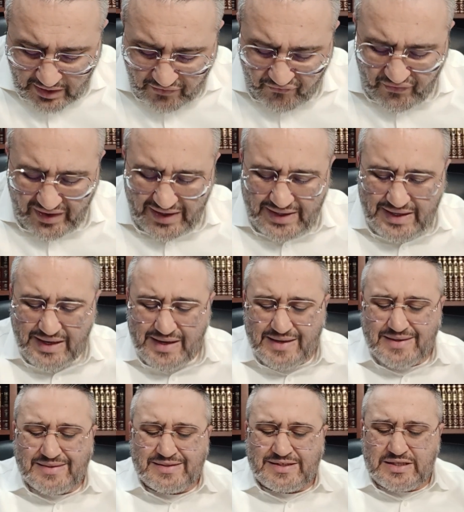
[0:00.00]

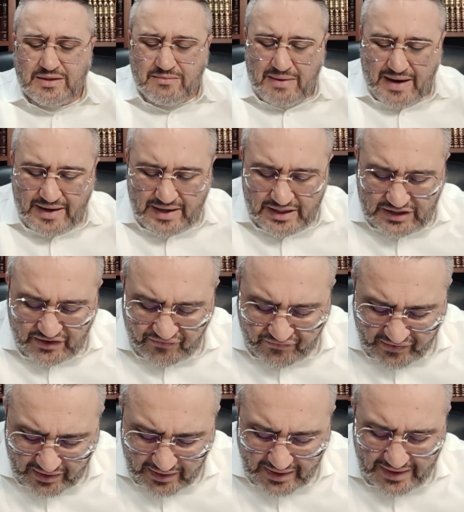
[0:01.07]
v'higia zaman
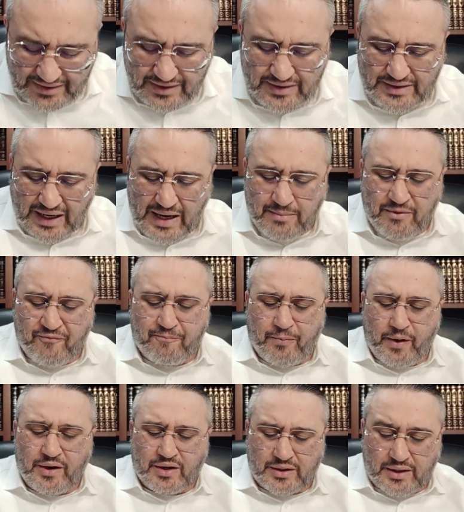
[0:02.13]
hatefila, and the time of
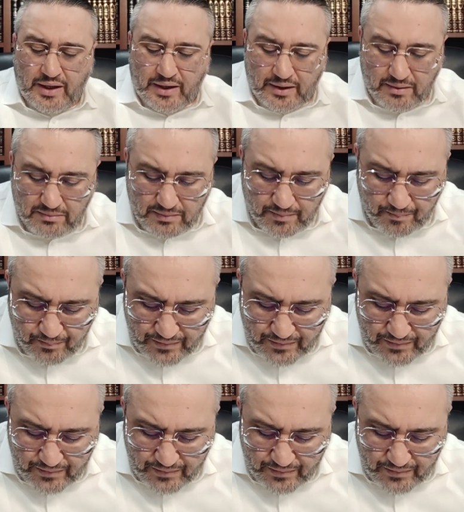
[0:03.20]
prayer came,